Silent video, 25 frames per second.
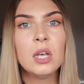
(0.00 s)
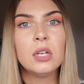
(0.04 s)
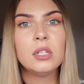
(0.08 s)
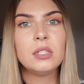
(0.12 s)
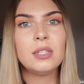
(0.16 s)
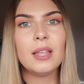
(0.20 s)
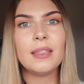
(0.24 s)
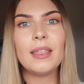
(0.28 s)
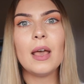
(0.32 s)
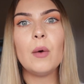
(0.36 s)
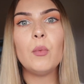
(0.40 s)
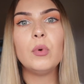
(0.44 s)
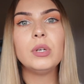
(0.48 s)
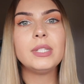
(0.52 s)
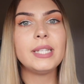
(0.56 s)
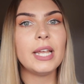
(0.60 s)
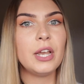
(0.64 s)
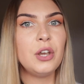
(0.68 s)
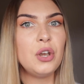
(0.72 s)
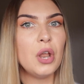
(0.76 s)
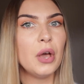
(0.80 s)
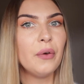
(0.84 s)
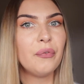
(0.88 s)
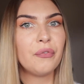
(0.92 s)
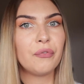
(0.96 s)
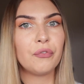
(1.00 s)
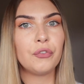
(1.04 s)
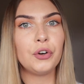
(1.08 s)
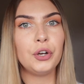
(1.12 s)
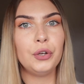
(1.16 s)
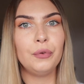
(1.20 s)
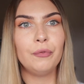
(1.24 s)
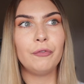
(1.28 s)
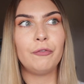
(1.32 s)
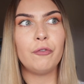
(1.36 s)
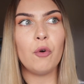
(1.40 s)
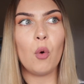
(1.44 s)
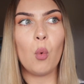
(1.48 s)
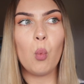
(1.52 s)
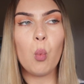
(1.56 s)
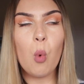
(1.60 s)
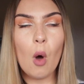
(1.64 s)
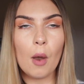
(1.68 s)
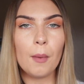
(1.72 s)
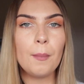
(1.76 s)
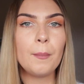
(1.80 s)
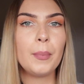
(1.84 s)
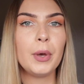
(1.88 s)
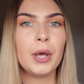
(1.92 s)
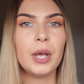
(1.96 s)
So there was enough room for
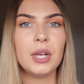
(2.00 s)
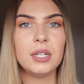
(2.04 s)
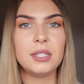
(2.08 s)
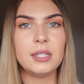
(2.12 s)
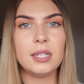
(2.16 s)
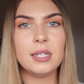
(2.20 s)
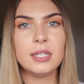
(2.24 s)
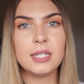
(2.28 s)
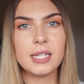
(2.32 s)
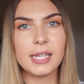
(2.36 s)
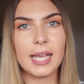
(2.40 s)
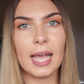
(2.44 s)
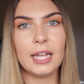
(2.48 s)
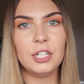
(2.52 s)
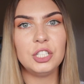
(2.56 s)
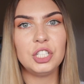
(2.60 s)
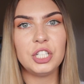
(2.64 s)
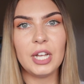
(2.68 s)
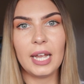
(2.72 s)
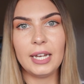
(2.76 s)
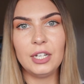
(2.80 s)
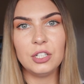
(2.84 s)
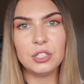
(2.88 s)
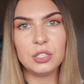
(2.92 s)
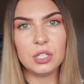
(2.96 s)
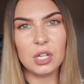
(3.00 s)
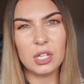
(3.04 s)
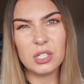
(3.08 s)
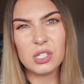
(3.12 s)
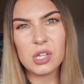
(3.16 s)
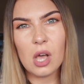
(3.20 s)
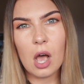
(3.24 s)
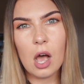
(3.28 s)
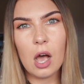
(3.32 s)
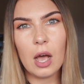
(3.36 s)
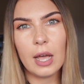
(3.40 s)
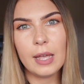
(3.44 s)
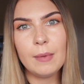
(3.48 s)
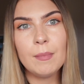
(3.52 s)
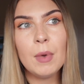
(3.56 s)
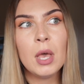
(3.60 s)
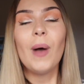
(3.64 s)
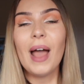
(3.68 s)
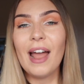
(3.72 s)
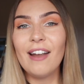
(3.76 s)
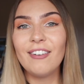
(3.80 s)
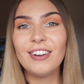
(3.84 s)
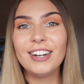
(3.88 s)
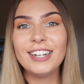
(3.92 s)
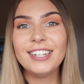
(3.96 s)
one person to get changed at a time.
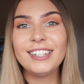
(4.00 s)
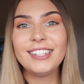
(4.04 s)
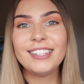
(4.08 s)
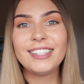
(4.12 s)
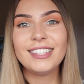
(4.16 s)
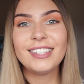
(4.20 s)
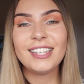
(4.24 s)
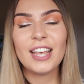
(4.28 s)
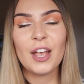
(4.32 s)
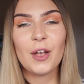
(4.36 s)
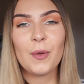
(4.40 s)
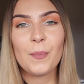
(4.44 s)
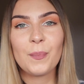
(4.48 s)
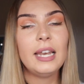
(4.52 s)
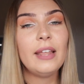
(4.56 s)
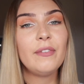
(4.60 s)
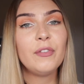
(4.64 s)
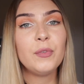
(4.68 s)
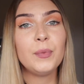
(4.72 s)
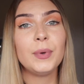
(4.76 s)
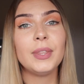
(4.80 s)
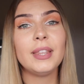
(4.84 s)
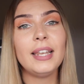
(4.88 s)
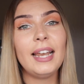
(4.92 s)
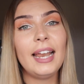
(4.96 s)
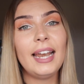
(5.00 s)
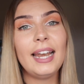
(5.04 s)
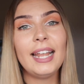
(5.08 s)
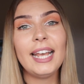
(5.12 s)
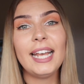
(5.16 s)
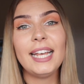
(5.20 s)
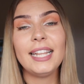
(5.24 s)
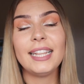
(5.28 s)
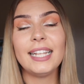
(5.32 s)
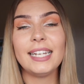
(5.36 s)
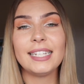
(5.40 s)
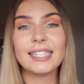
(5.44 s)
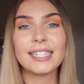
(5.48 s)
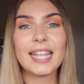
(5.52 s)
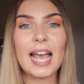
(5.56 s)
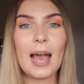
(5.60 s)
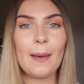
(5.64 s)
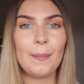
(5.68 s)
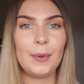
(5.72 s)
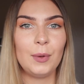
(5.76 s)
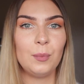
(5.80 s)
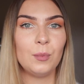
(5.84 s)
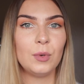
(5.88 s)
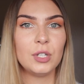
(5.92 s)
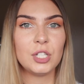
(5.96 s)
Whereas living with Lily, this
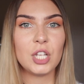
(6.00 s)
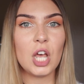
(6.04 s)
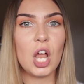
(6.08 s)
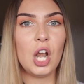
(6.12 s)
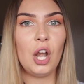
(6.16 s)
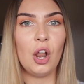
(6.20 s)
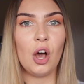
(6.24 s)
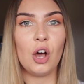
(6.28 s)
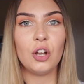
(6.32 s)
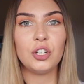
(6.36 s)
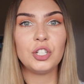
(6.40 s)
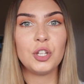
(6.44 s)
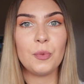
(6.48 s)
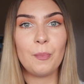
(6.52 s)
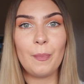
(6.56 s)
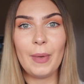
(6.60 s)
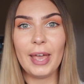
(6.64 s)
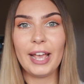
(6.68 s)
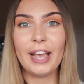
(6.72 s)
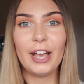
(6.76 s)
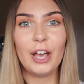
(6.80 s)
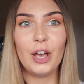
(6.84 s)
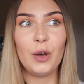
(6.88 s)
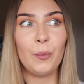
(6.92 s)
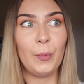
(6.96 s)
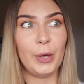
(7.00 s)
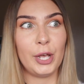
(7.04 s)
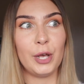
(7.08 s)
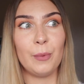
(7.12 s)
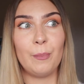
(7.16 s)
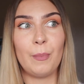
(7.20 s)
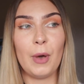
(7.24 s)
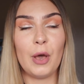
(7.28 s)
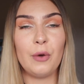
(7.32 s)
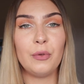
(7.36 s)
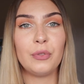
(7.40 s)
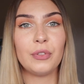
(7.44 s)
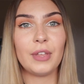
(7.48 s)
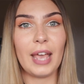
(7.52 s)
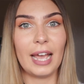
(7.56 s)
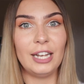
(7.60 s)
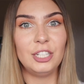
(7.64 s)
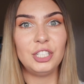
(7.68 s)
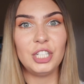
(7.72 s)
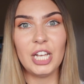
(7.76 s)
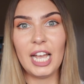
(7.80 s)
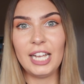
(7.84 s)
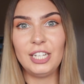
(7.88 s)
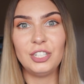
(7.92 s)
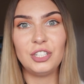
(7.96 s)
cabin was a lot bigger. We could both get
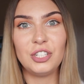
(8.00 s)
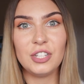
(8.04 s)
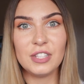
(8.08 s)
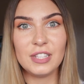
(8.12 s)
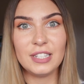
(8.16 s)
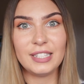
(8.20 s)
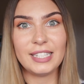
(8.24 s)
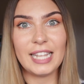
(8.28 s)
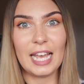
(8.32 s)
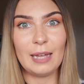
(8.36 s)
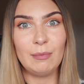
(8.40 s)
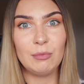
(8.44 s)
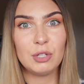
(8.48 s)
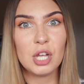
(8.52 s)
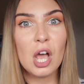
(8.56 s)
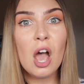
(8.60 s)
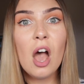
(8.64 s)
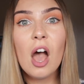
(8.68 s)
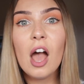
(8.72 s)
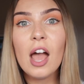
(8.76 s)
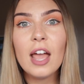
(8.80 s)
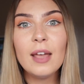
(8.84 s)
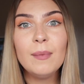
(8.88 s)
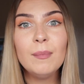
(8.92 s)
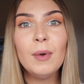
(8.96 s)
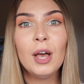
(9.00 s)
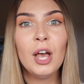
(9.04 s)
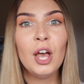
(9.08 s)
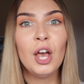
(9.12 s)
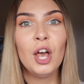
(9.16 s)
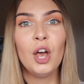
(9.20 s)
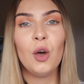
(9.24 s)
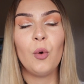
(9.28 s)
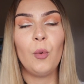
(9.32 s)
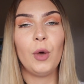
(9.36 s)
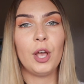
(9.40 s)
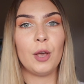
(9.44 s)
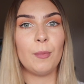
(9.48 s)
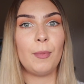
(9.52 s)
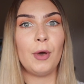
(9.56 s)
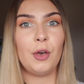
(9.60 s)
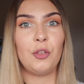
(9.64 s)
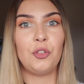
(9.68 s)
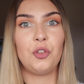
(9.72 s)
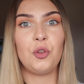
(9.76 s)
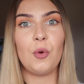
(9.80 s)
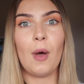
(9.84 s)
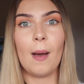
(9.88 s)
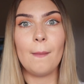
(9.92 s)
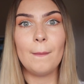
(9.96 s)
changed at the same time. We could
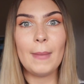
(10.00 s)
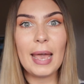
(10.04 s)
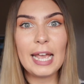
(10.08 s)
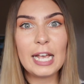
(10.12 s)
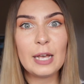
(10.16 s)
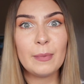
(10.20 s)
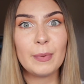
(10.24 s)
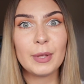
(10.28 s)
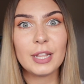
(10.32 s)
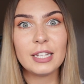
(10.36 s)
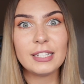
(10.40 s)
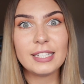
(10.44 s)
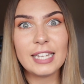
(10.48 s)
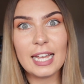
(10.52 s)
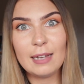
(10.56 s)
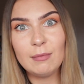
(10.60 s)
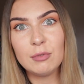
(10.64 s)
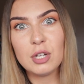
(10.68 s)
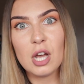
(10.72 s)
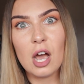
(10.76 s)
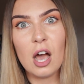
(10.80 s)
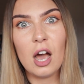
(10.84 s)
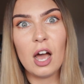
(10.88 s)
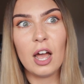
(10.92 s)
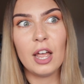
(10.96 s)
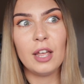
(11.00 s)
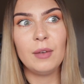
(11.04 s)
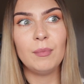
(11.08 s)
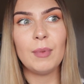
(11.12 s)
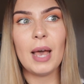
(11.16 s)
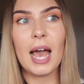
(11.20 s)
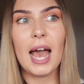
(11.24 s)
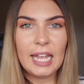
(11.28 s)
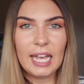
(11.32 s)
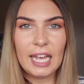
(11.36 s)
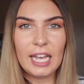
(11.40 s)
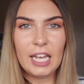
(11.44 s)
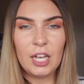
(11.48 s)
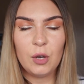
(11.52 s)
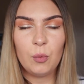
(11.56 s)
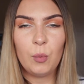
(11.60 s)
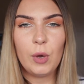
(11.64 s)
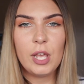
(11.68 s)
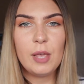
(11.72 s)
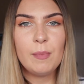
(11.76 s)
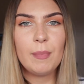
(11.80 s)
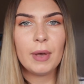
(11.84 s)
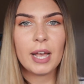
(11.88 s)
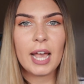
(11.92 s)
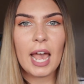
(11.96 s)
both do our makeup at the same time.
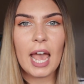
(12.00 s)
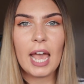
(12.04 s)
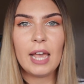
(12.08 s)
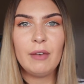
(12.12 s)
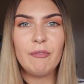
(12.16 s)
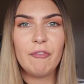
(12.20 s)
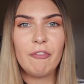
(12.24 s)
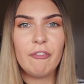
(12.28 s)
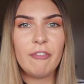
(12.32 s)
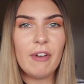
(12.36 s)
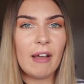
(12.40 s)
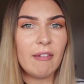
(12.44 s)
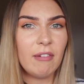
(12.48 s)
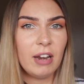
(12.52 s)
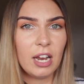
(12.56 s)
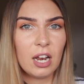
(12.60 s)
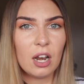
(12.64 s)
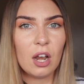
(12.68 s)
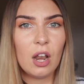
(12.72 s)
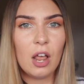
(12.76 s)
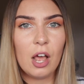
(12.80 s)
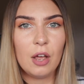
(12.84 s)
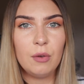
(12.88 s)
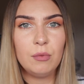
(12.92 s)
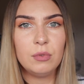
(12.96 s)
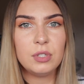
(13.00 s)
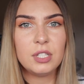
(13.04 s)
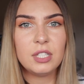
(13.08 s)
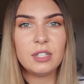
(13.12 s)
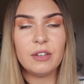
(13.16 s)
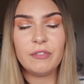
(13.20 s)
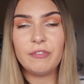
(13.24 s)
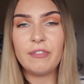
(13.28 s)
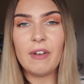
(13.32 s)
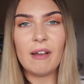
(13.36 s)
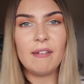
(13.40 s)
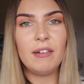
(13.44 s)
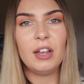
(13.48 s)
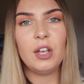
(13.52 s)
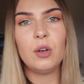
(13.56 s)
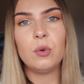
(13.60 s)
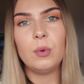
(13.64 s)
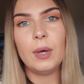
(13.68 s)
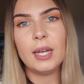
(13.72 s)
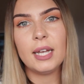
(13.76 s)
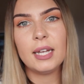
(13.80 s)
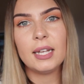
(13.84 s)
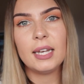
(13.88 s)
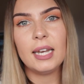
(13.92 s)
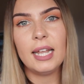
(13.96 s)
We became very close very
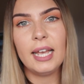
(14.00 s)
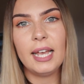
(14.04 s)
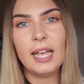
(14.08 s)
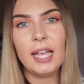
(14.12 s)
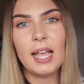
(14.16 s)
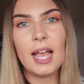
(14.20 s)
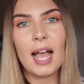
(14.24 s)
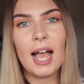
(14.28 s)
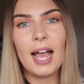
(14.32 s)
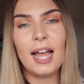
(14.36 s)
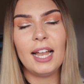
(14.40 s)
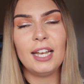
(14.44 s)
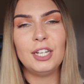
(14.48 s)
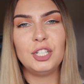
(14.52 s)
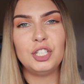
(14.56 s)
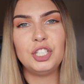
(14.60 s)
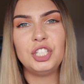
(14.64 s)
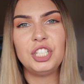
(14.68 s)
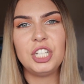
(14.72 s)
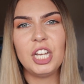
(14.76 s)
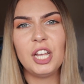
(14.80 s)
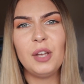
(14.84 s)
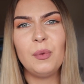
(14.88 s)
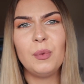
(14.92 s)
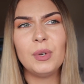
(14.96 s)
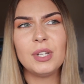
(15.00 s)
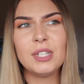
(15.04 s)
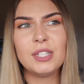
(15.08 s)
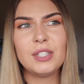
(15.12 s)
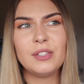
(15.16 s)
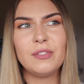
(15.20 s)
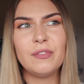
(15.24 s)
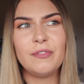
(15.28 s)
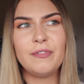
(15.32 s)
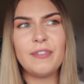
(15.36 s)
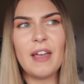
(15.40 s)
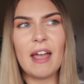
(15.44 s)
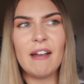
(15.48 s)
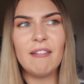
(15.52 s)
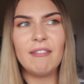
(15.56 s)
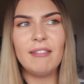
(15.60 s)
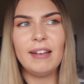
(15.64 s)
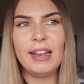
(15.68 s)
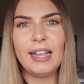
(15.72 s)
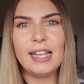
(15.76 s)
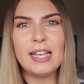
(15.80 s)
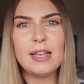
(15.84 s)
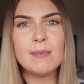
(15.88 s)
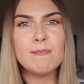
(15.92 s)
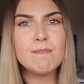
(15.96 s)
quickly, and she was
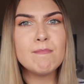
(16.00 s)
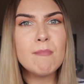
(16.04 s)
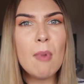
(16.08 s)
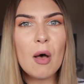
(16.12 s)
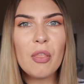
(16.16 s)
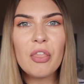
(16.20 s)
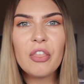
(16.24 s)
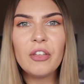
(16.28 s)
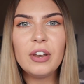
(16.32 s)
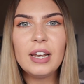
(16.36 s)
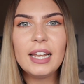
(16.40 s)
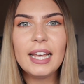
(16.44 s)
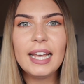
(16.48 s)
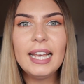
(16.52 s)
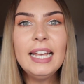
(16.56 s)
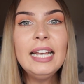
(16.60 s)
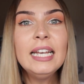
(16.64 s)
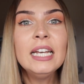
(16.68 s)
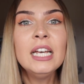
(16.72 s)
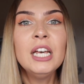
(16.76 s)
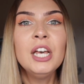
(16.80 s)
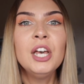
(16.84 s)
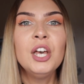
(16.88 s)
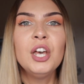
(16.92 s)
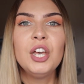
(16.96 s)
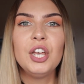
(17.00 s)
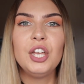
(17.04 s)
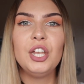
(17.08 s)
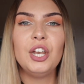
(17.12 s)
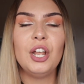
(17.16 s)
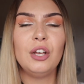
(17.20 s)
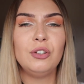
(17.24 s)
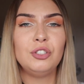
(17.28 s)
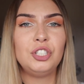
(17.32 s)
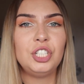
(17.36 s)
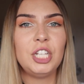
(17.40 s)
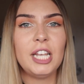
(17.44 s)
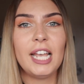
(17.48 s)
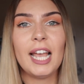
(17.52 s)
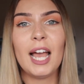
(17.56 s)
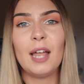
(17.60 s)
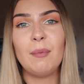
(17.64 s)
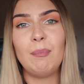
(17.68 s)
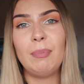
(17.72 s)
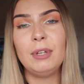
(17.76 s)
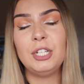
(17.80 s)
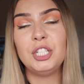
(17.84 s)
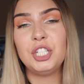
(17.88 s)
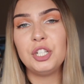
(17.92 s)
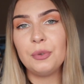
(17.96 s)
very motherly. You know, she
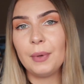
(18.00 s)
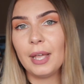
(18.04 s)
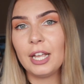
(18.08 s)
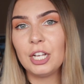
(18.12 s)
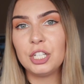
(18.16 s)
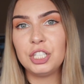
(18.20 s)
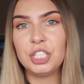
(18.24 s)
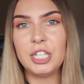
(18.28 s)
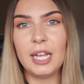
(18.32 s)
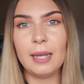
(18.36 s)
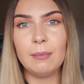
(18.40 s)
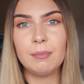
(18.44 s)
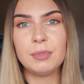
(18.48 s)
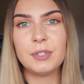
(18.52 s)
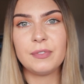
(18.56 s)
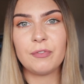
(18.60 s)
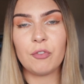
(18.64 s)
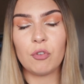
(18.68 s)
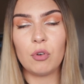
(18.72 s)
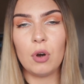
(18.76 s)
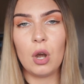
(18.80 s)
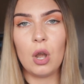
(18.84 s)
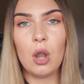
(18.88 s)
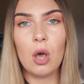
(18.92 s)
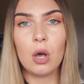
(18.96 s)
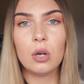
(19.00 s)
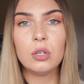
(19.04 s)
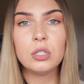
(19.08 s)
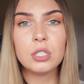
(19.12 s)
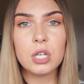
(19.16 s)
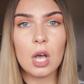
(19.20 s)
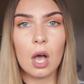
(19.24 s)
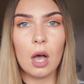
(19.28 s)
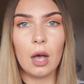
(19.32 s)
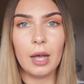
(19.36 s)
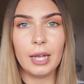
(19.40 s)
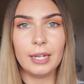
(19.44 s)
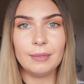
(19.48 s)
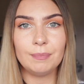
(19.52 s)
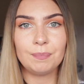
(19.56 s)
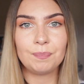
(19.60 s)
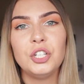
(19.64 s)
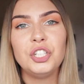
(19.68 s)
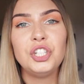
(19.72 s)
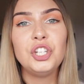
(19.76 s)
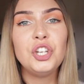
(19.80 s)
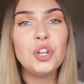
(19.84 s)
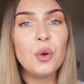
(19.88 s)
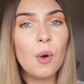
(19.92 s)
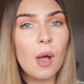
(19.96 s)
had been doing ships for a long time.
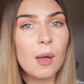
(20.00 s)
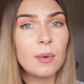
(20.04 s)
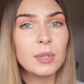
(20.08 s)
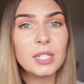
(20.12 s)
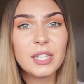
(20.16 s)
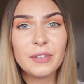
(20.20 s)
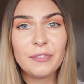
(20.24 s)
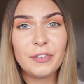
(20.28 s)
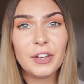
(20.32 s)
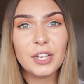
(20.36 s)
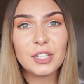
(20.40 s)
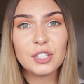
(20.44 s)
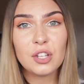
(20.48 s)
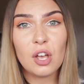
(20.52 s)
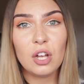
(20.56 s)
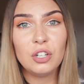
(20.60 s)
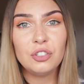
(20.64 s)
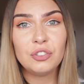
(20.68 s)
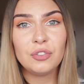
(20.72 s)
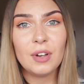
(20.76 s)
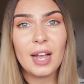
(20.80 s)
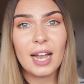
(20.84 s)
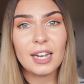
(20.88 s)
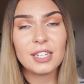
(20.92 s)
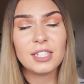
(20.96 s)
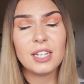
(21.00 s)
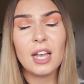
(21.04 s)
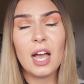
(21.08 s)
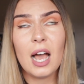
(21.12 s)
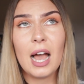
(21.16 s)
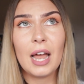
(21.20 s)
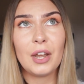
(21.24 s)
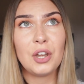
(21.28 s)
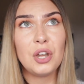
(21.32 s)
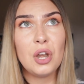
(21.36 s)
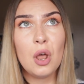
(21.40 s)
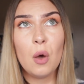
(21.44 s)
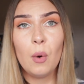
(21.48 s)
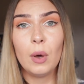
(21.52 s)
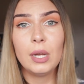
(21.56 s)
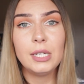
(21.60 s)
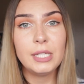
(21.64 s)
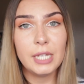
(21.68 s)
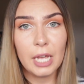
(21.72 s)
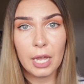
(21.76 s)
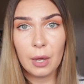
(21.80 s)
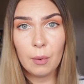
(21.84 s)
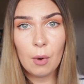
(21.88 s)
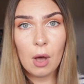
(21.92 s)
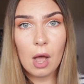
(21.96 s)
She knew I was a first contractor. I had no
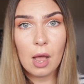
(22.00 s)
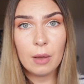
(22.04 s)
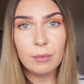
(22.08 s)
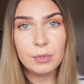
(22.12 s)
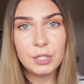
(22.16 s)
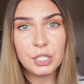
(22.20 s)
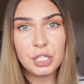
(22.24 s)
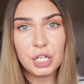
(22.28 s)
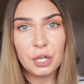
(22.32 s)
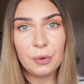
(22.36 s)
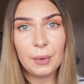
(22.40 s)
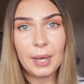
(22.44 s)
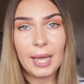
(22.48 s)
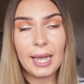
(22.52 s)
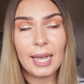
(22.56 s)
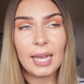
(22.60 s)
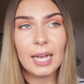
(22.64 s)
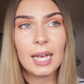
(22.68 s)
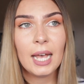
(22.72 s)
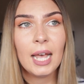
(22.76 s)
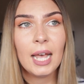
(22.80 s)
idea what I was doing,